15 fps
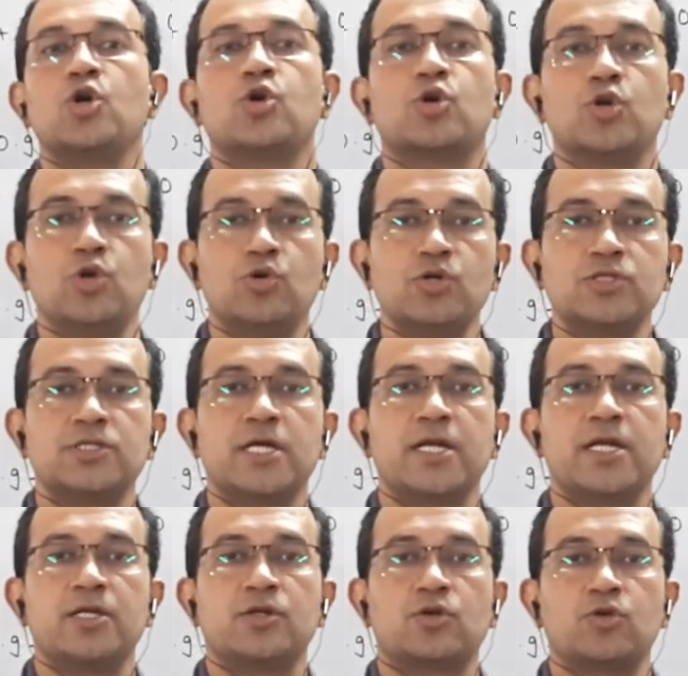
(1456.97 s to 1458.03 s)
closer
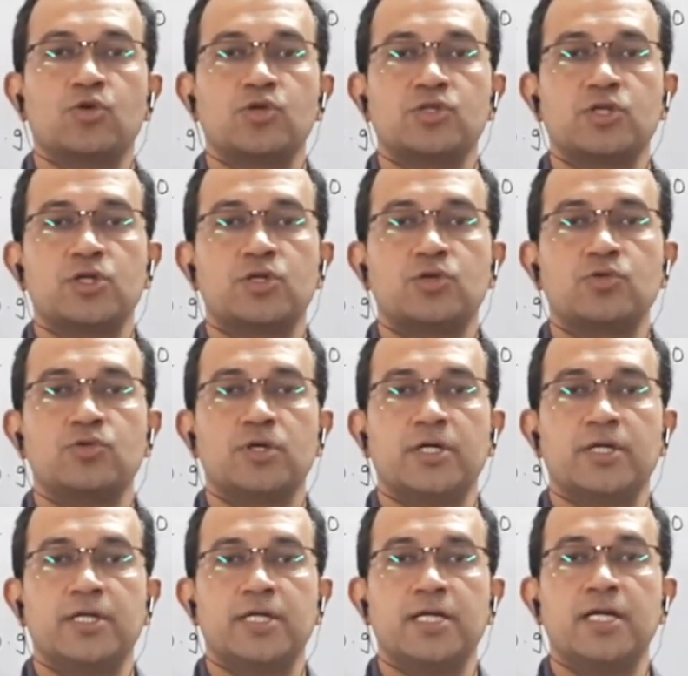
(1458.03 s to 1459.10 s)
and closer to a
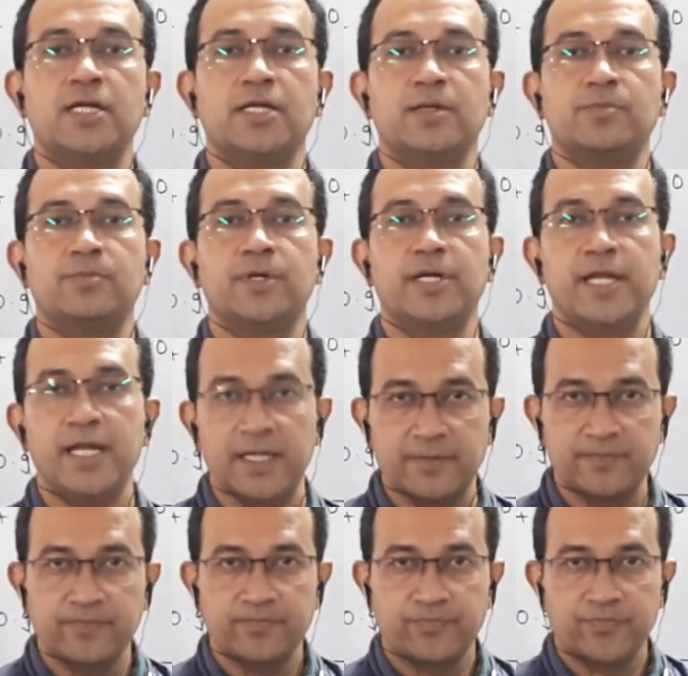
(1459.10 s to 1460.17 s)
real number
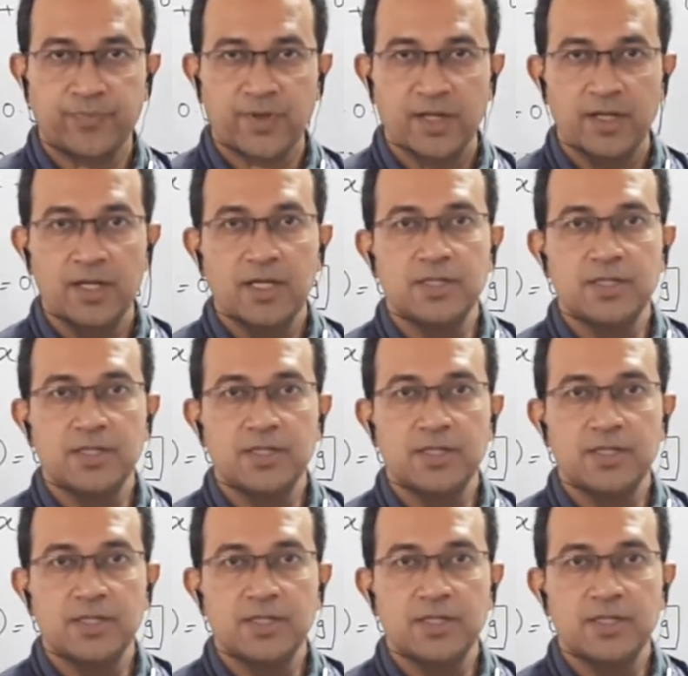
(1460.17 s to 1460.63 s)
a,